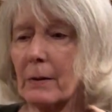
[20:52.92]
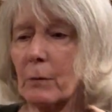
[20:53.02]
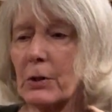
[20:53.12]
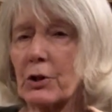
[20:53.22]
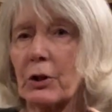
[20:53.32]

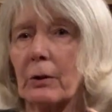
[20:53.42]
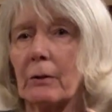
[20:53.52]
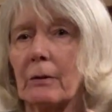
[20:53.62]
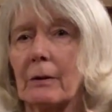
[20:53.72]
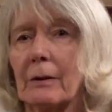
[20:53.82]
wish you.
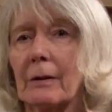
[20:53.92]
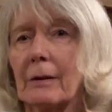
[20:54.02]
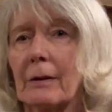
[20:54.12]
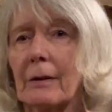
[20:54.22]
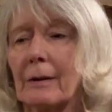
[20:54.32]

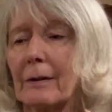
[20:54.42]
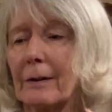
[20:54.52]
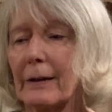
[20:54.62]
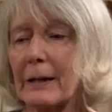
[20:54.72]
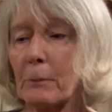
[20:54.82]

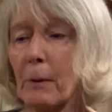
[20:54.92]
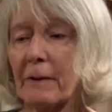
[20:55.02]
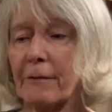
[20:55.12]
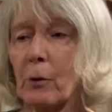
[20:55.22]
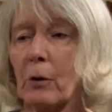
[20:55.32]
He'll probably
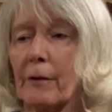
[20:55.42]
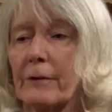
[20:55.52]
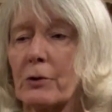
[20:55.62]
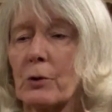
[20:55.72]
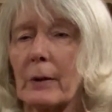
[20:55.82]
fall
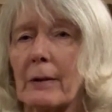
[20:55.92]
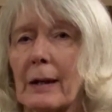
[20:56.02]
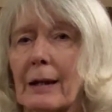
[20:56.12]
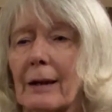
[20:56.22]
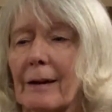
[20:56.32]
off and join
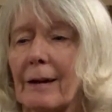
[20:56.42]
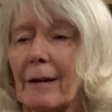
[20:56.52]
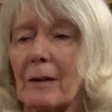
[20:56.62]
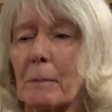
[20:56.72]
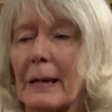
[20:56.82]

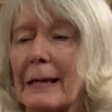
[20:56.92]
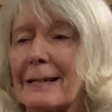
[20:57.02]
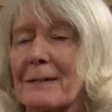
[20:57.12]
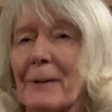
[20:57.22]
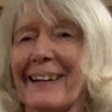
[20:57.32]
the
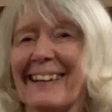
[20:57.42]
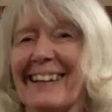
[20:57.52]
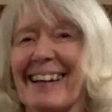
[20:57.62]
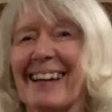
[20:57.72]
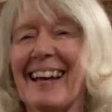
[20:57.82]
beads.
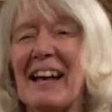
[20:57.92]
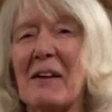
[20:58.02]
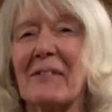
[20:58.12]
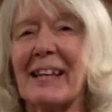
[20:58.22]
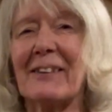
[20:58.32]

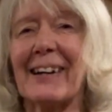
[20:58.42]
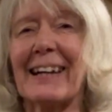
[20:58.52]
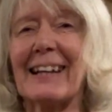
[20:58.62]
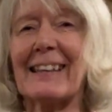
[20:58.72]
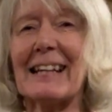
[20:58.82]
But anyway,
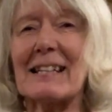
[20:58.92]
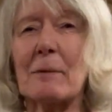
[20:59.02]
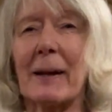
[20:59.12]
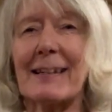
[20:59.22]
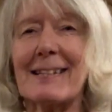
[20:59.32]
the
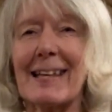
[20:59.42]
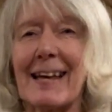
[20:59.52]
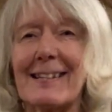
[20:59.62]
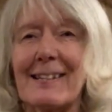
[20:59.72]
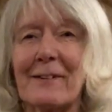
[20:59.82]
Easter Bunny's there
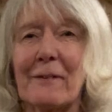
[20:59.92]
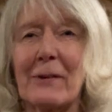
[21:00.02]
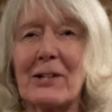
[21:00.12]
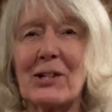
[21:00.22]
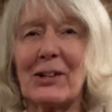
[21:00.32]
to sort of
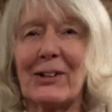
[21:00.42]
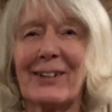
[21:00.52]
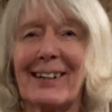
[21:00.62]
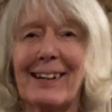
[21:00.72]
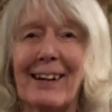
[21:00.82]
wish you
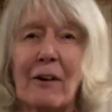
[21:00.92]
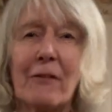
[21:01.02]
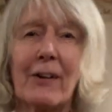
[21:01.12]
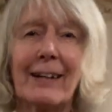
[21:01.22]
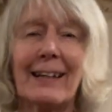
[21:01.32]
a
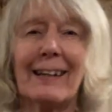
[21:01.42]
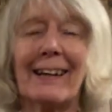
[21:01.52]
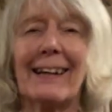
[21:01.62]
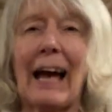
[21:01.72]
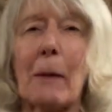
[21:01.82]
very
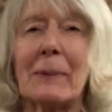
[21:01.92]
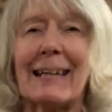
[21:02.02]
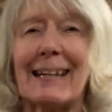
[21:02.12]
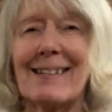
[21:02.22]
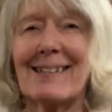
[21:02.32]
happy
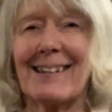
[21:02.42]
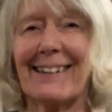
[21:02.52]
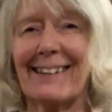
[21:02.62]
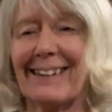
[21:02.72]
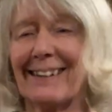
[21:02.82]
Easter
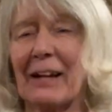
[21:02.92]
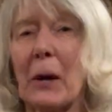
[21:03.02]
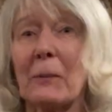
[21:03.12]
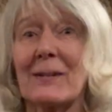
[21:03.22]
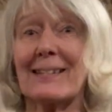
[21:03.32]
and
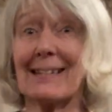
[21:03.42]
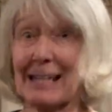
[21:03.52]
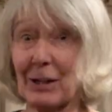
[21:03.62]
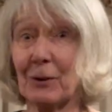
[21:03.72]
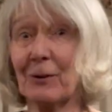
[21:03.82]
hope to see
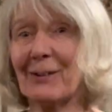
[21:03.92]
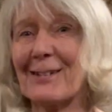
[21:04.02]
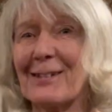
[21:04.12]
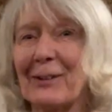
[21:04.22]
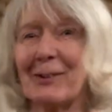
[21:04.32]
you
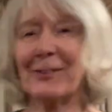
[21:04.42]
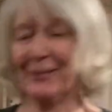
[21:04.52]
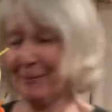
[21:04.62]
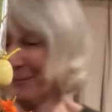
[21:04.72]
soon.